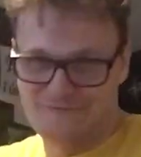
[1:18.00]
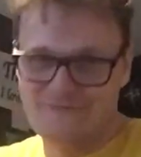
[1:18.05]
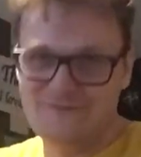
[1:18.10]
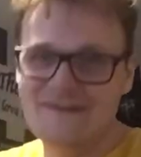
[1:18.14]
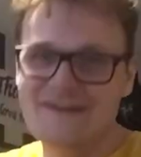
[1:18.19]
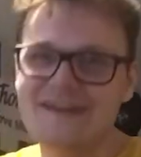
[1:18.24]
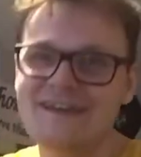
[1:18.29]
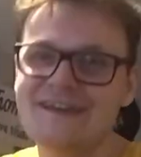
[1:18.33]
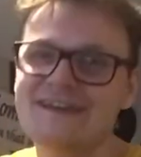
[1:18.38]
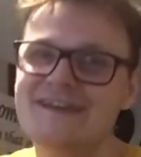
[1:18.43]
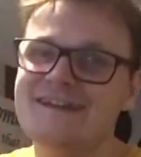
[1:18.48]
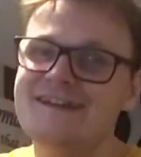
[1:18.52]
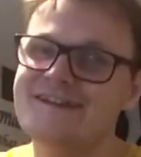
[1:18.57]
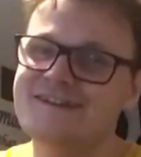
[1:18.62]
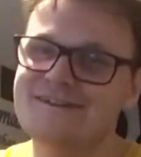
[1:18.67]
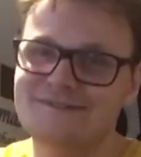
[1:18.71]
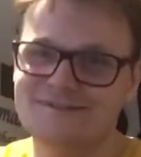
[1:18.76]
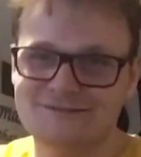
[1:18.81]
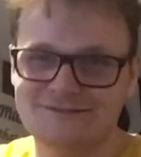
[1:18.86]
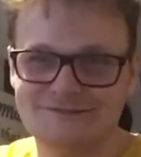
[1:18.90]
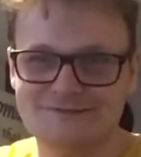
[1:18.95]

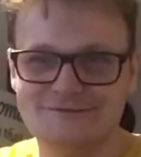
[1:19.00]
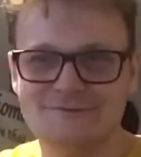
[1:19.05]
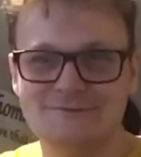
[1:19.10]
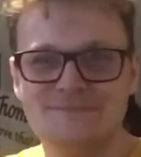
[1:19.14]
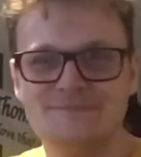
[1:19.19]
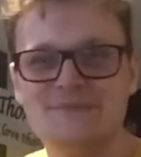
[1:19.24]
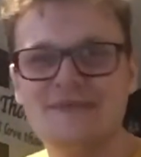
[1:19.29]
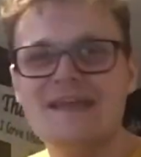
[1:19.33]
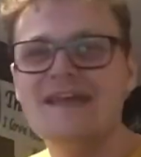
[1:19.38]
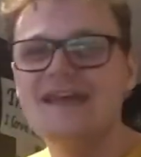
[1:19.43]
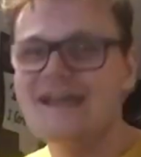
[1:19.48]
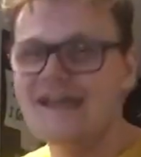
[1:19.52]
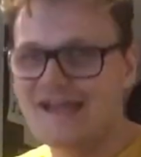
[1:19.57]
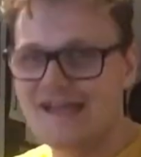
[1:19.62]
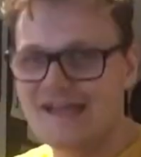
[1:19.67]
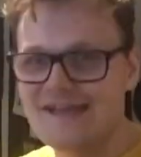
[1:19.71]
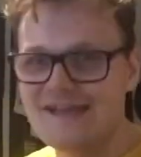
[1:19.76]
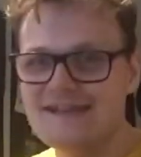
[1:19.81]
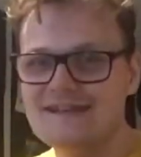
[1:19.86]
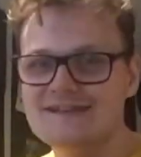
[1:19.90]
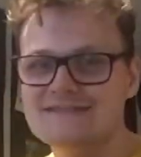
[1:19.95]
Fear
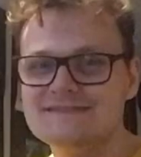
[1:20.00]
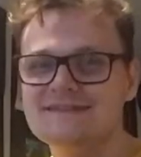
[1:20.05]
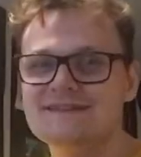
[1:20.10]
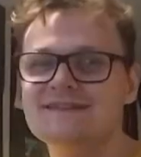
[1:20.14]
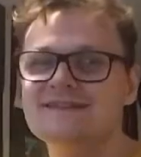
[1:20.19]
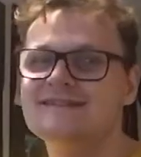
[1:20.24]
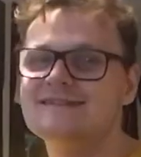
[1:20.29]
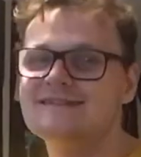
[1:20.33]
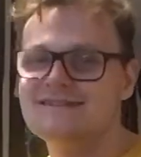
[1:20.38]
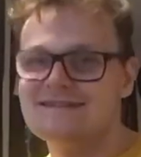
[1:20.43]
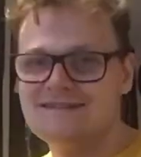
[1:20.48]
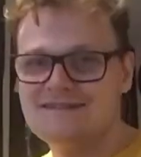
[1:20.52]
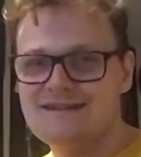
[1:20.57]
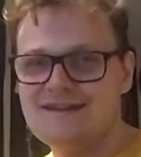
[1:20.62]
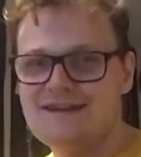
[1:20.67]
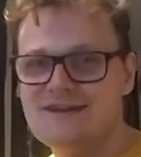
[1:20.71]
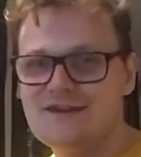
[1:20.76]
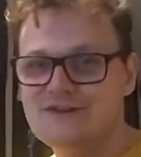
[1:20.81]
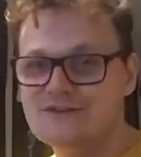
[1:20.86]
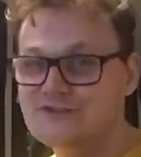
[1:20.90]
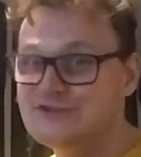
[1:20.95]
is a
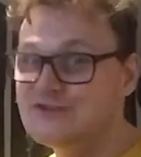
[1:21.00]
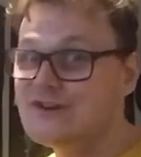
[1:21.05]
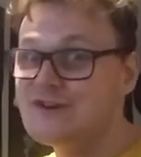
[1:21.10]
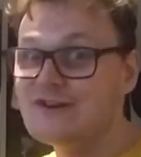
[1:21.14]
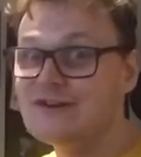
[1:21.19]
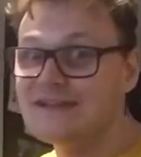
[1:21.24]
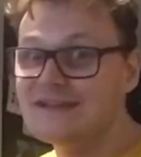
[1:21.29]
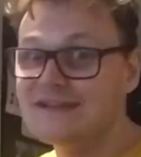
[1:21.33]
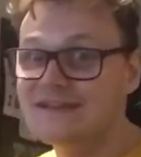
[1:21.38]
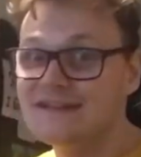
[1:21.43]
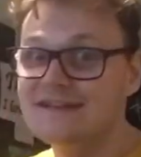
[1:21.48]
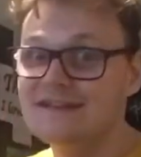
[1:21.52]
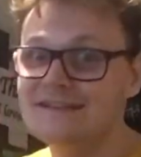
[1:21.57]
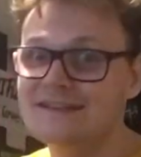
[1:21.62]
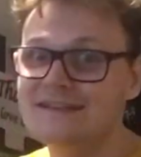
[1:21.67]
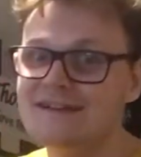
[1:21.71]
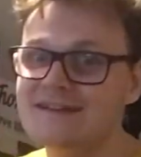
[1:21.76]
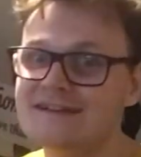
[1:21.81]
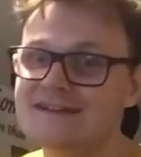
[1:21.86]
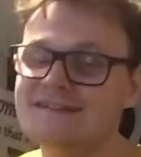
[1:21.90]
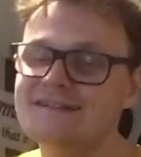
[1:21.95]
joy
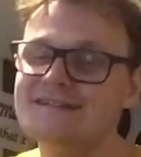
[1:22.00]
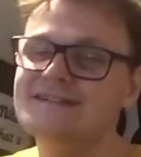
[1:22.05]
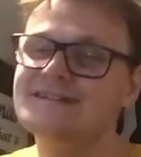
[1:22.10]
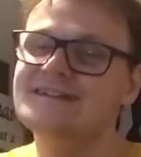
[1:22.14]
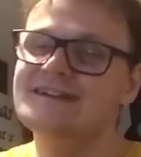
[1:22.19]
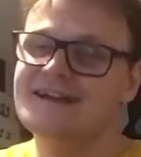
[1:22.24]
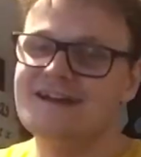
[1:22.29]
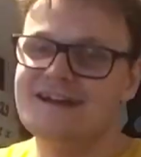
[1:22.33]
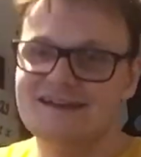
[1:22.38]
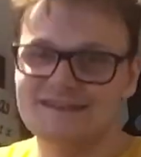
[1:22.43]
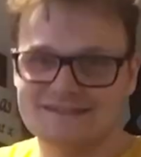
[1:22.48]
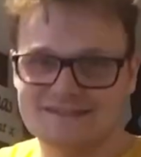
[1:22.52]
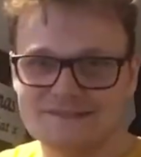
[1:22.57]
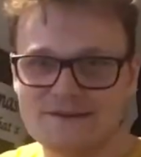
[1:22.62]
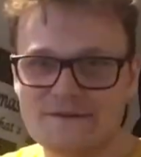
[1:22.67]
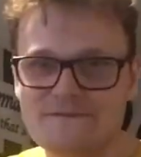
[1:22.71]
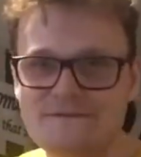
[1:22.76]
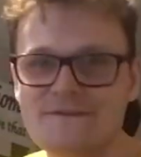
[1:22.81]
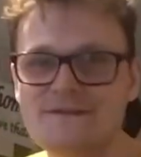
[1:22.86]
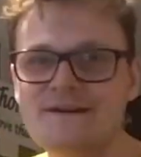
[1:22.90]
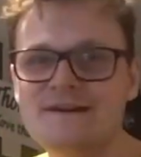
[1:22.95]
killer. So
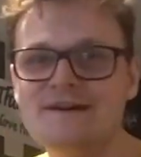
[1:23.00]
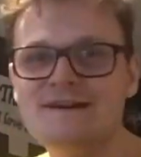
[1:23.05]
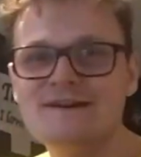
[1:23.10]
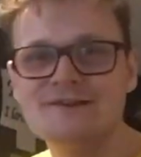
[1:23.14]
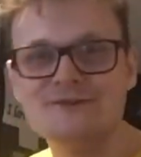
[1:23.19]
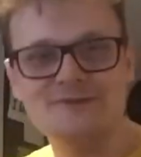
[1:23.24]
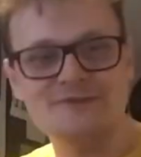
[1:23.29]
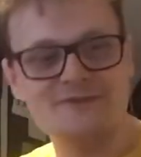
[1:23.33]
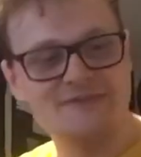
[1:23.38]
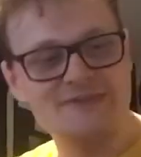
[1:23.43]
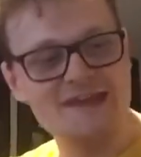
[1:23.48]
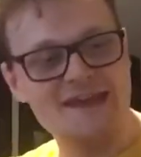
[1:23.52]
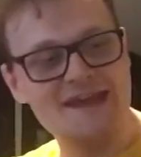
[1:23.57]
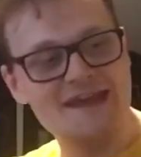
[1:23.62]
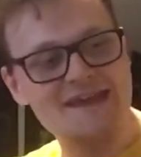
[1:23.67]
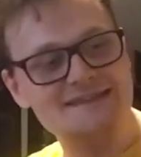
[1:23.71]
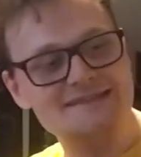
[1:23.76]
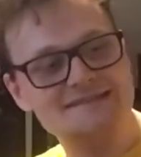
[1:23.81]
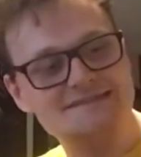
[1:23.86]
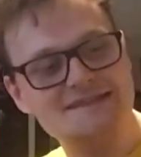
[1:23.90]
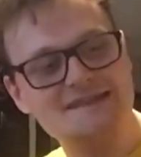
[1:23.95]
fuck what
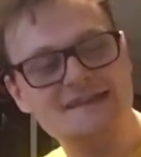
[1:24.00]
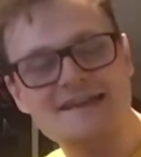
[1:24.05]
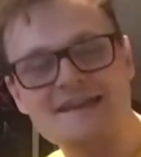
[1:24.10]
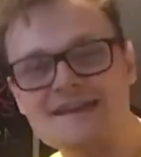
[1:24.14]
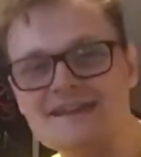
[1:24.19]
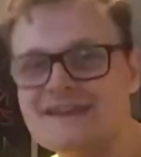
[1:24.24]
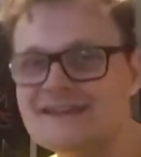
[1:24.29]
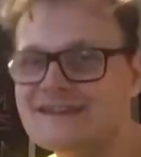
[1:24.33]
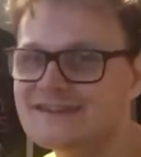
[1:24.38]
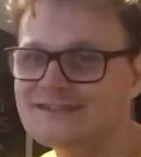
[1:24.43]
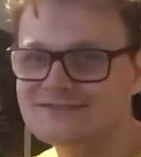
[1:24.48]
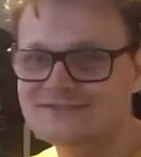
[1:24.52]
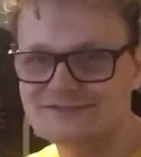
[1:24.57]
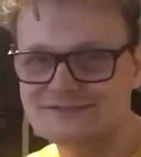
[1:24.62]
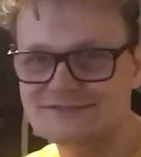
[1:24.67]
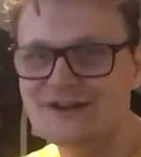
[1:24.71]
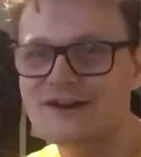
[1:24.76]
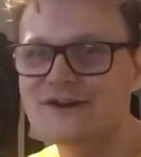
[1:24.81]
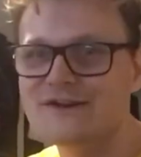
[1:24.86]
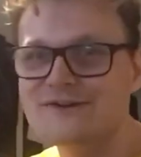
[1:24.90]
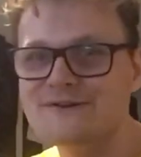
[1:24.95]
they say,
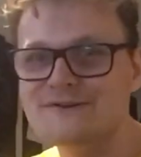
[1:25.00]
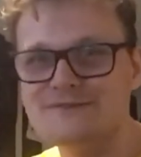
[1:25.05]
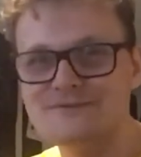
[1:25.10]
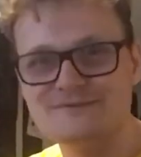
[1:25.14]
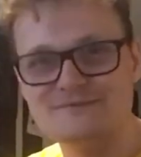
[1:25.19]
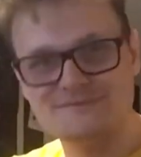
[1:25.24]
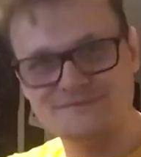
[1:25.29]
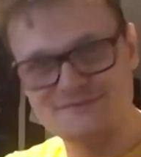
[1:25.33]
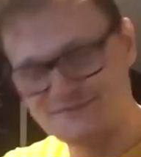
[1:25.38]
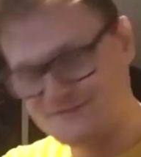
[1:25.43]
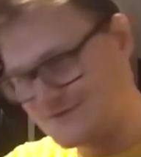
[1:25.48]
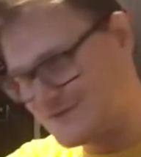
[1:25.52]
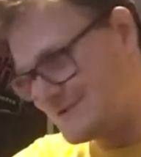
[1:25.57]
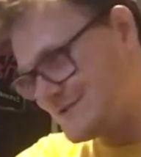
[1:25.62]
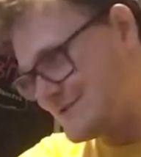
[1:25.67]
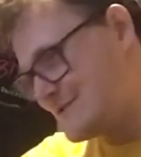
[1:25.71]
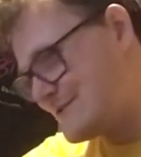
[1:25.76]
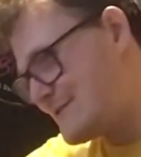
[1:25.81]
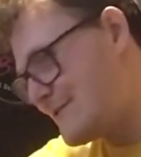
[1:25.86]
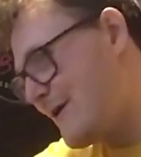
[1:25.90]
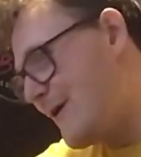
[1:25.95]
no.
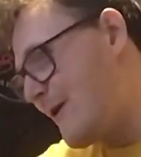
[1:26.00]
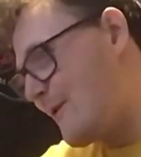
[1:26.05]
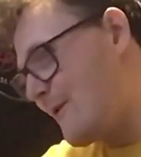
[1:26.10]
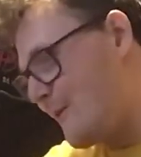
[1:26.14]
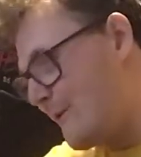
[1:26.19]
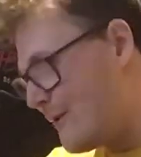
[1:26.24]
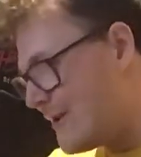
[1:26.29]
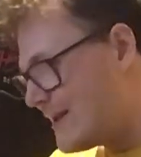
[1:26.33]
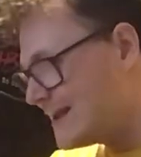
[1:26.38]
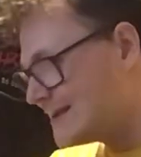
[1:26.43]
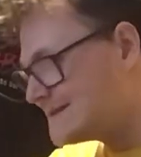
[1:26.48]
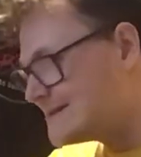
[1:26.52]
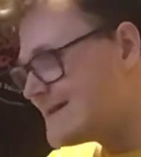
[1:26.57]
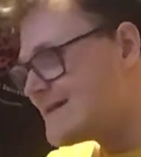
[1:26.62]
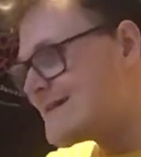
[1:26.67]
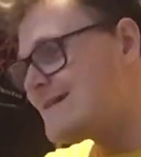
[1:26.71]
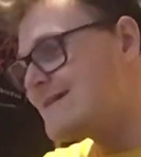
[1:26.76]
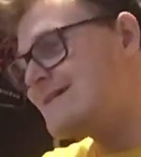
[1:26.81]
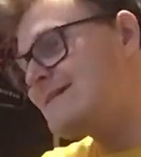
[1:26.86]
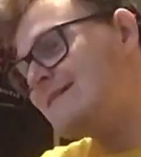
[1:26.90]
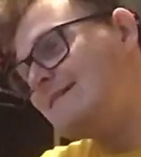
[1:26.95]

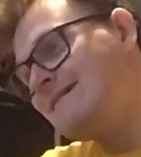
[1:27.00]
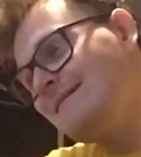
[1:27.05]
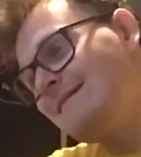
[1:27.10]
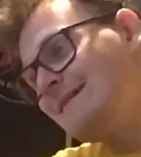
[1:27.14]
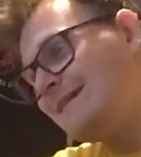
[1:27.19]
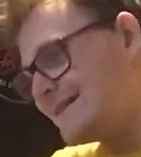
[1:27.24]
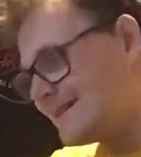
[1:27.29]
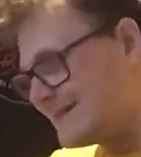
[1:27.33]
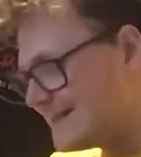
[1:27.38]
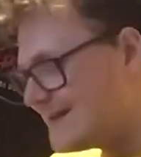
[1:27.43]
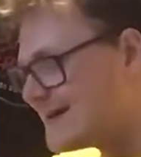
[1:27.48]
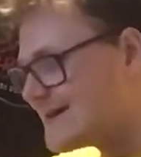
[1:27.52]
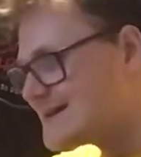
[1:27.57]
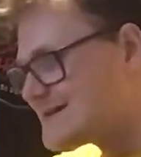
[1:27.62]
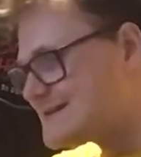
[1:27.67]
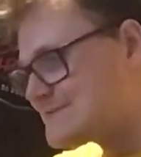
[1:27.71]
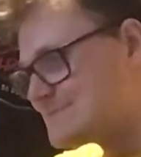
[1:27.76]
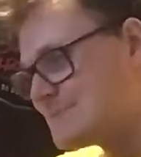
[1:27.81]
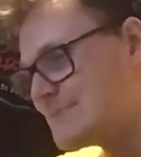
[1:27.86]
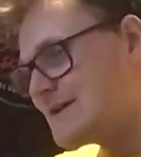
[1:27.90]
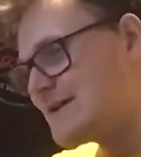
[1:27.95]
Winner,
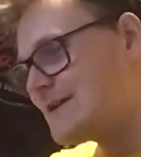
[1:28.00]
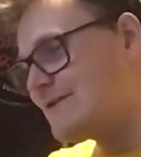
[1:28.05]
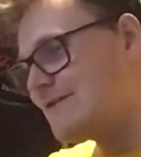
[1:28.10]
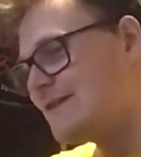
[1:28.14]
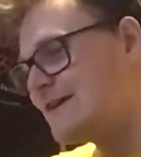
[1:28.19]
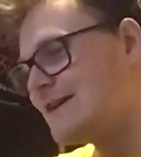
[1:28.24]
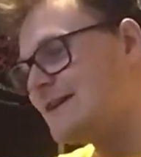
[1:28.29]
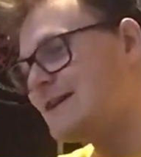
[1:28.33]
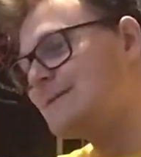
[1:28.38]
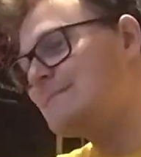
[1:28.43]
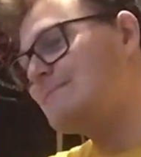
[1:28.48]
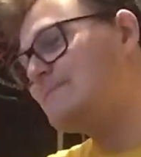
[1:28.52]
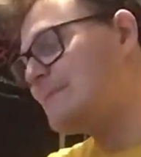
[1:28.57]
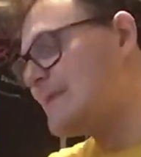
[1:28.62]
lost merit